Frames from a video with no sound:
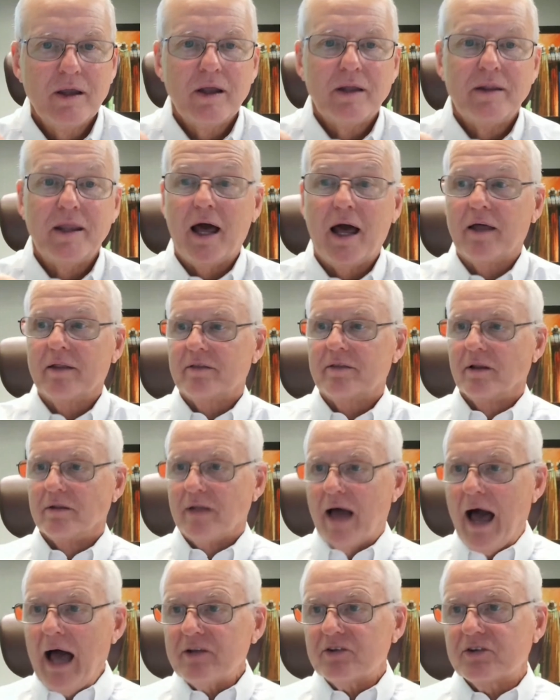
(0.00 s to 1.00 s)
Now, the
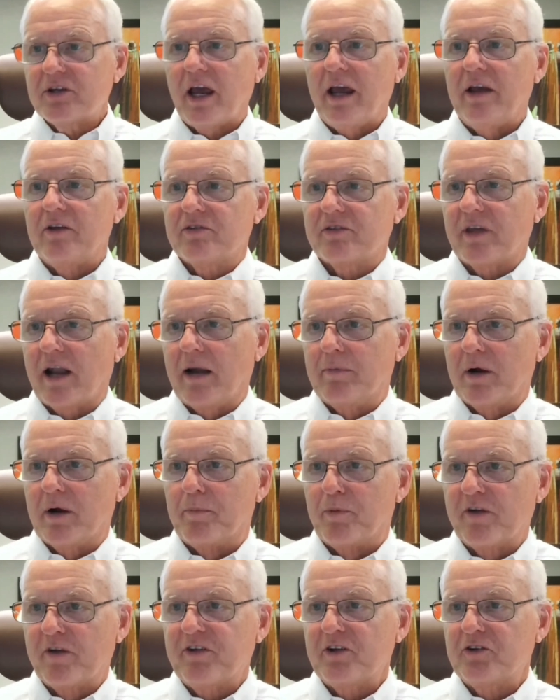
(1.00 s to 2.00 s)
last case that I'm going to
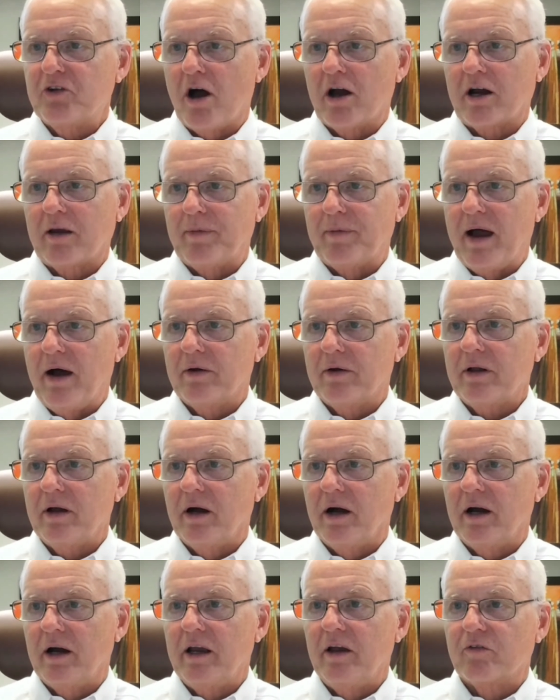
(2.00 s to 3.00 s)
briefly talk about,
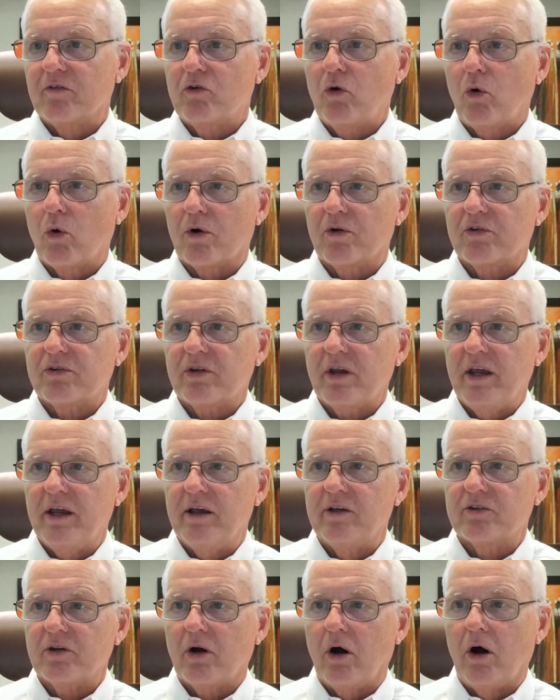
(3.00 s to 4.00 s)
of course,
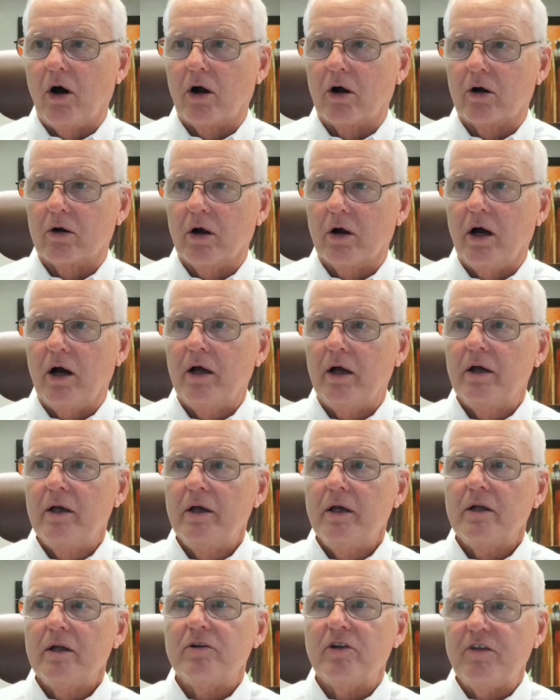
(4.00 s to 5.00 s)
is our
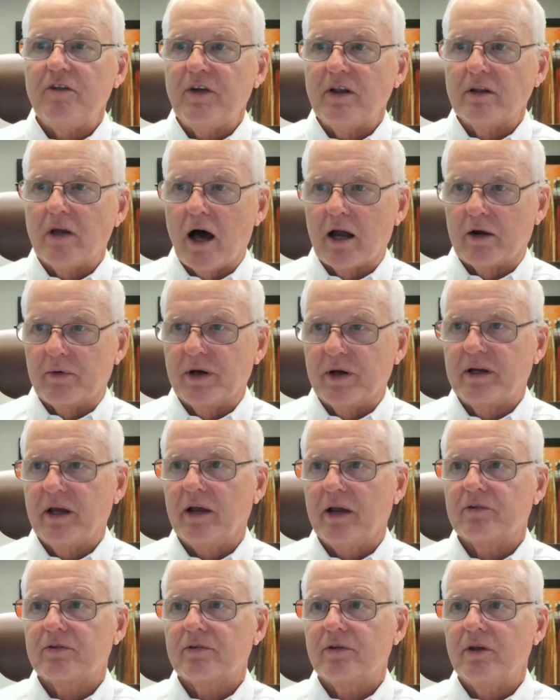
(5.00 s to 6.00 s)
DV lottery
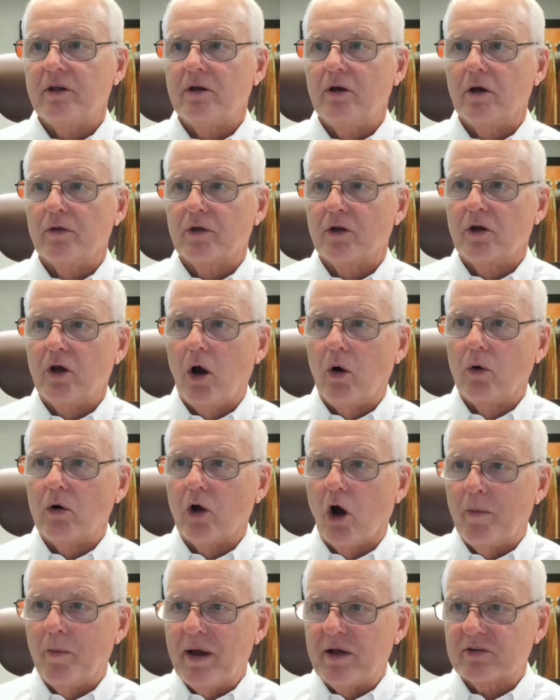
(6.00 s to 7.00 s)
case, the Go
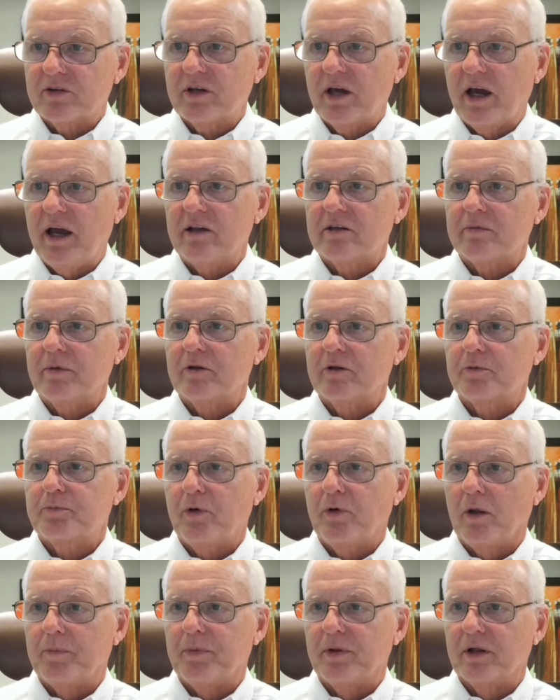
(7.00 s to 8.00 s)
Gomez case. Let me just
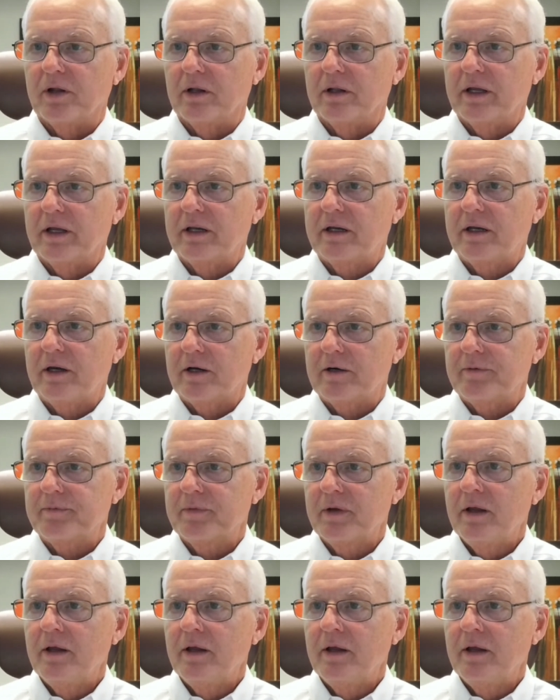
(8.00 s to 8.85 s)
pull up a little link here.